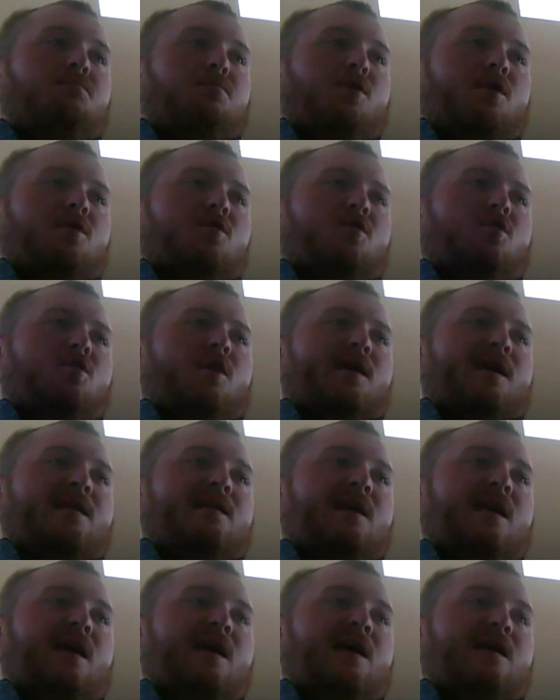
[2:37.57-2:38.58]
Portland,
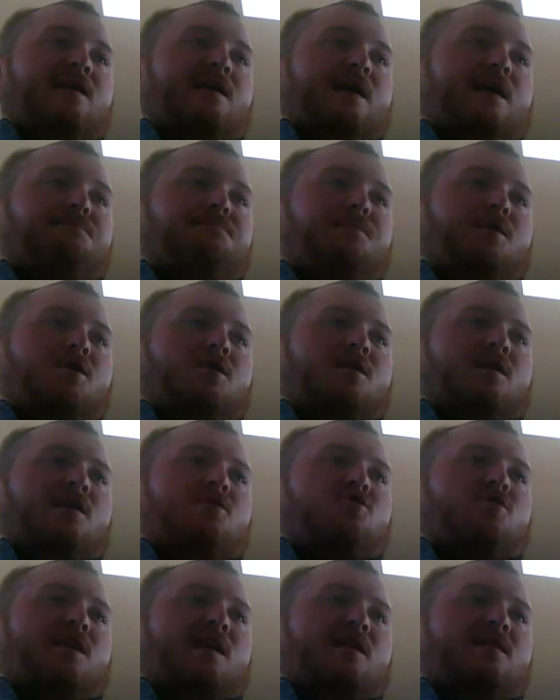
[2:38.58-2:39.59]
Oregon, a computer
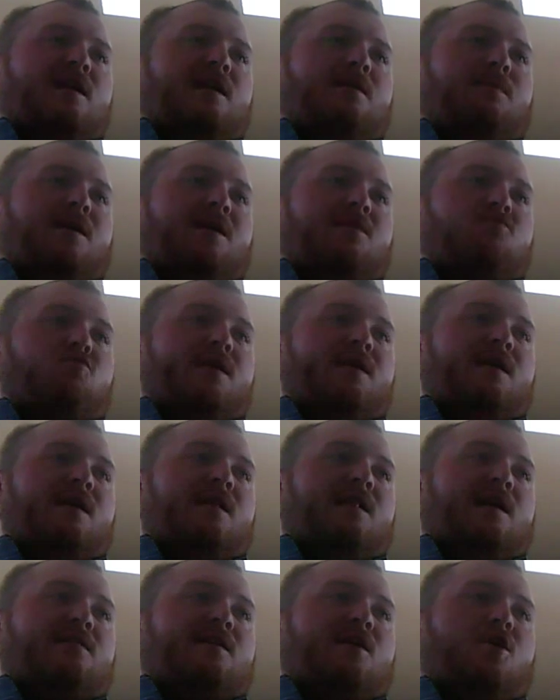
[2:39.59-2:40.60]
glitch that delayed about 20
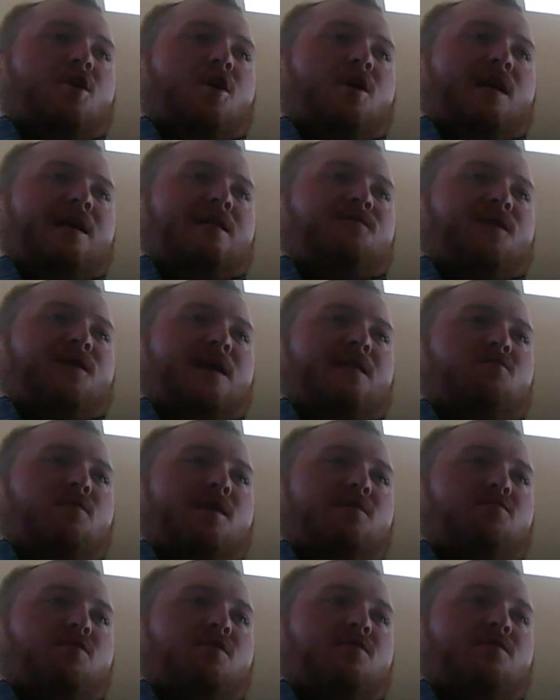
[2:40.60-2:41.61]
Alaska Airlines flights
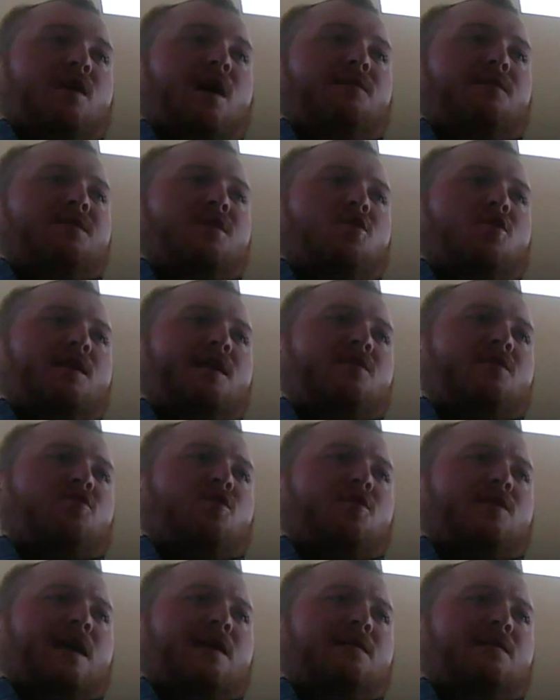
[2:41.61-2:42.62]
was resolved early
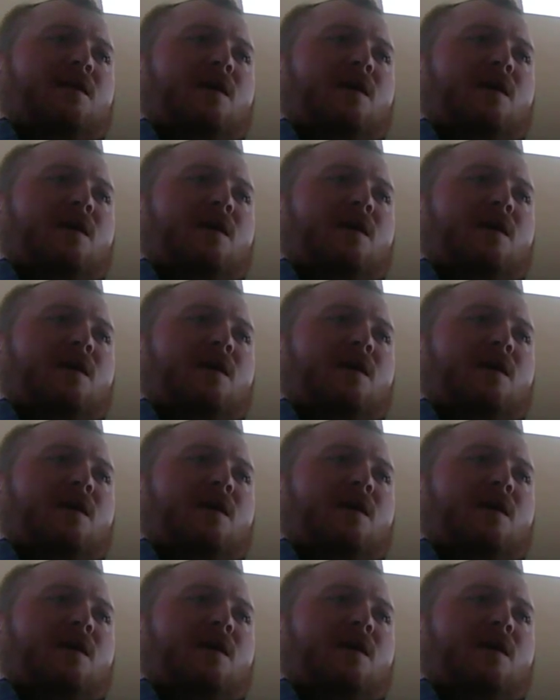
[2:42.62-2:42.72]
Thursday.